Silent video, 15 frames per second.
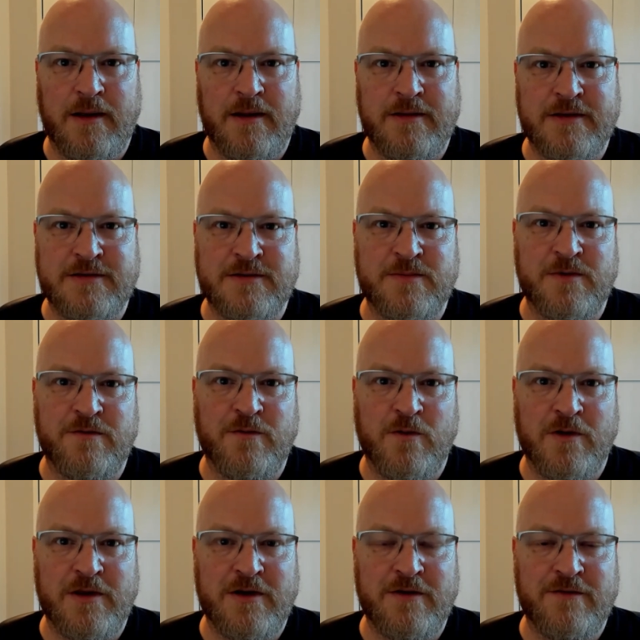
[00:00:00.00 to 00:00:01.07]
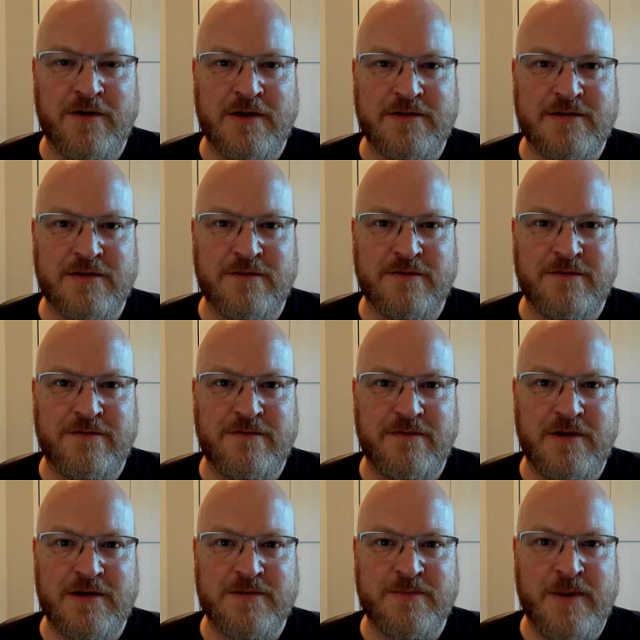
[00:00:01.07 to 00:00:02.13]
This is before the events of
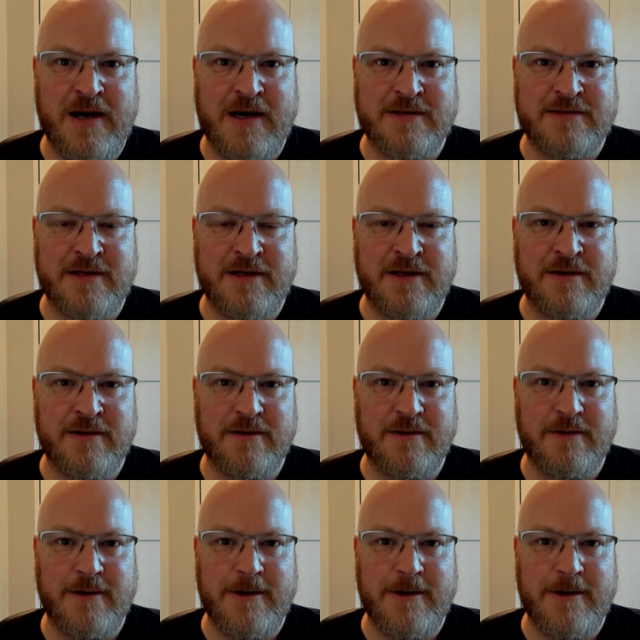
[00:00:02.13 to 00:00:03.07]
his passing,